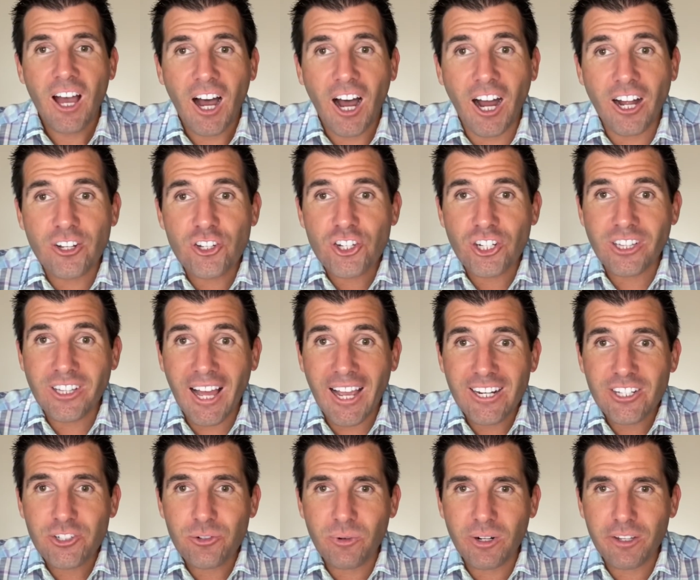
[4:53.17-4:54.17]
On July
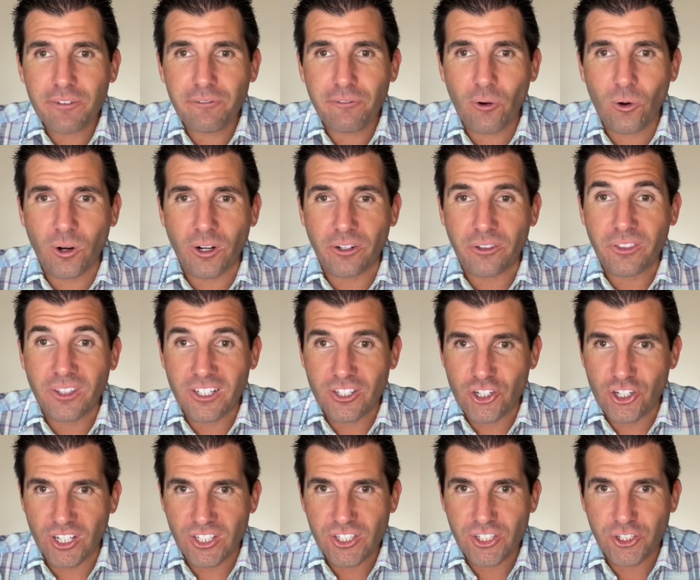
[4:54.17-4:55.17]
24th,
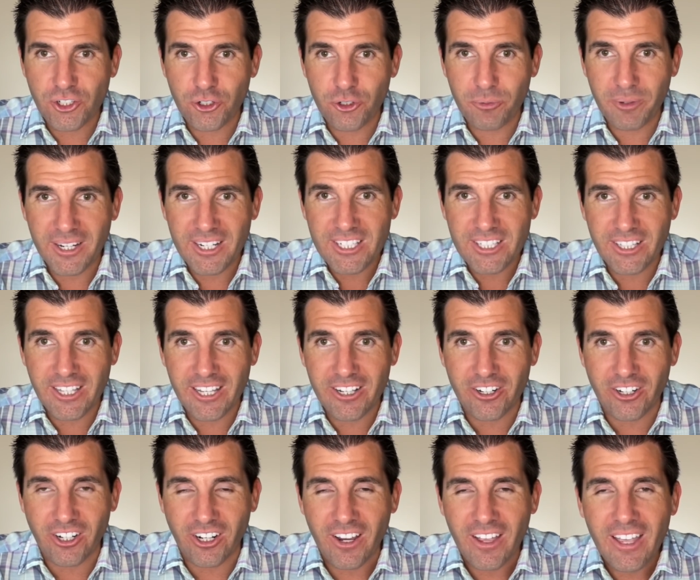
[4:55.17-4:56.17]
just two weeks
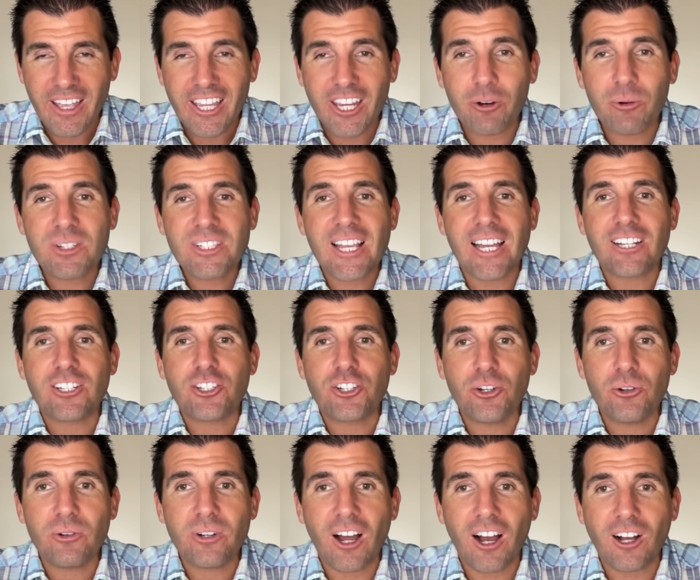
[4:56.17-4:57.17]
later, it was at
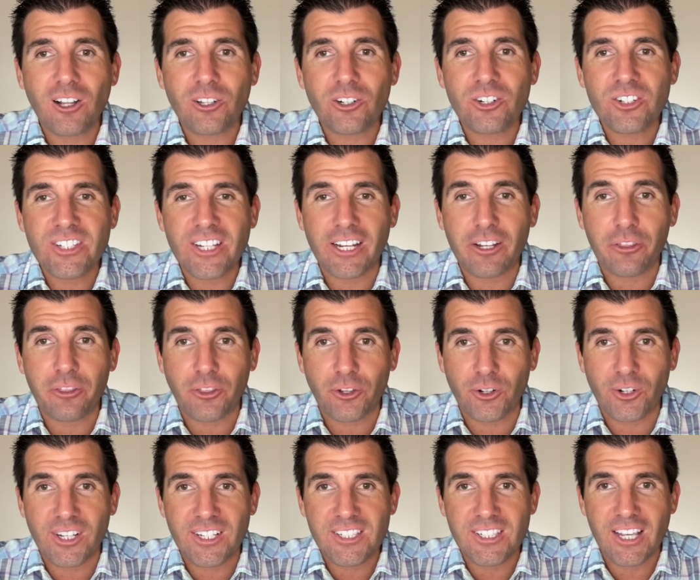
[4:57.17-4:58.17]

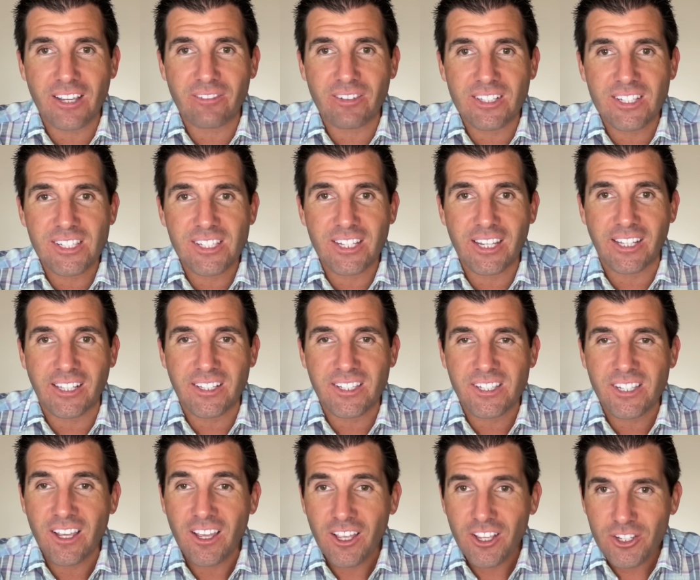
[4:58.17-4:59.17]
$2.37.
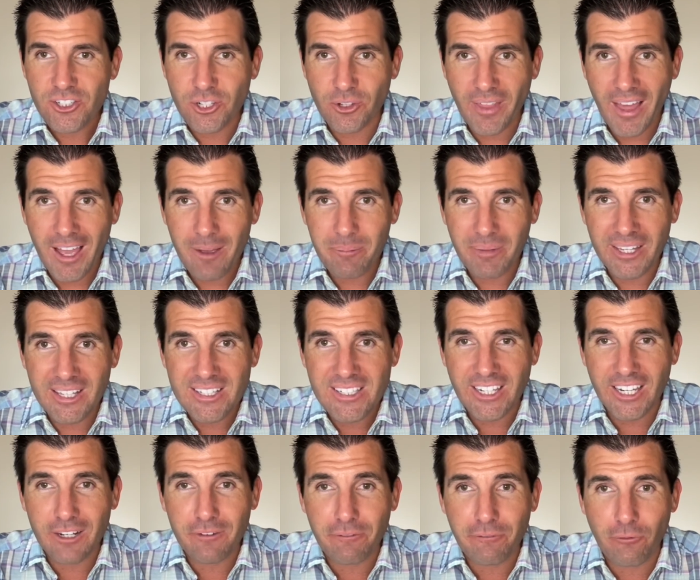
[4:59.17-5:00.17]
So that means
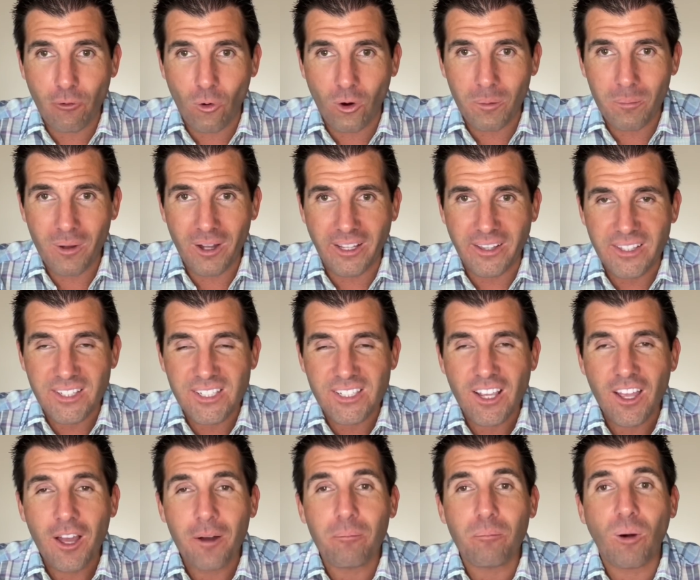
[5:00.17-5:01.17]
in four months,
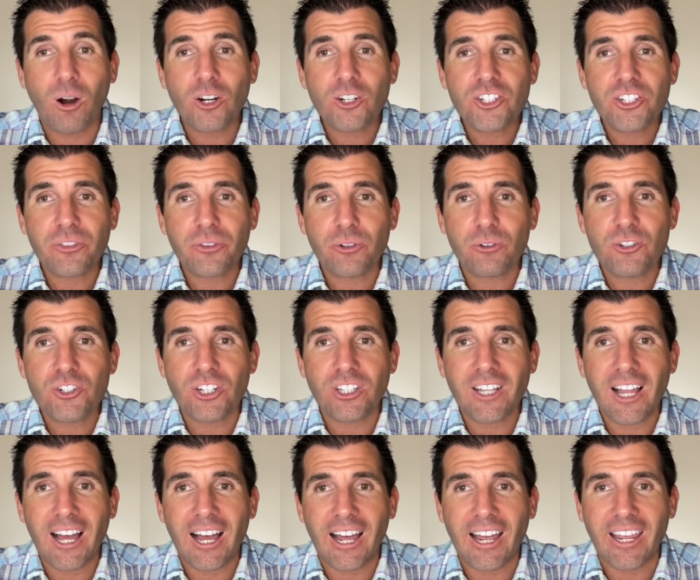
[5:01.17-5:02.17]
March through
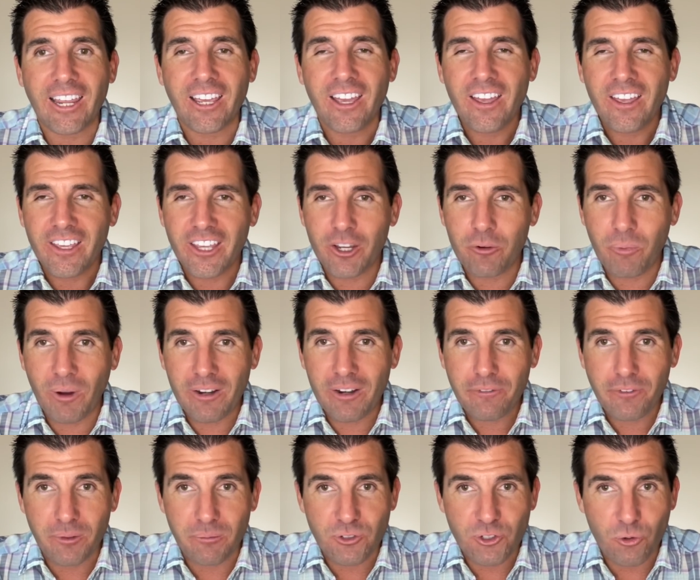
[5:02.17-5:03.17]
July, it went
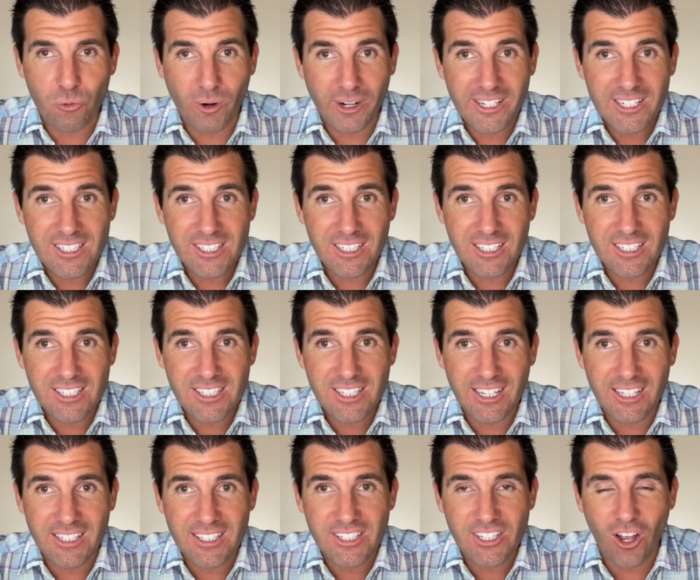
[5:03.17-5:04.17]
from 26
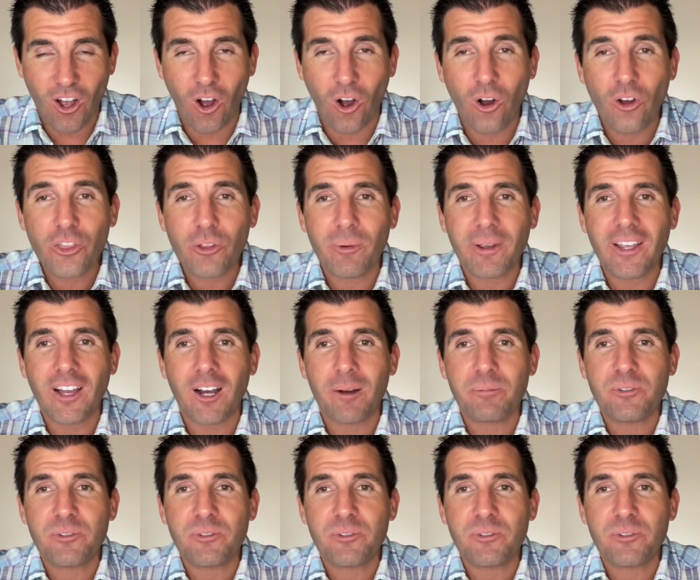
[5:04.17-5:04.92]
cents all the way up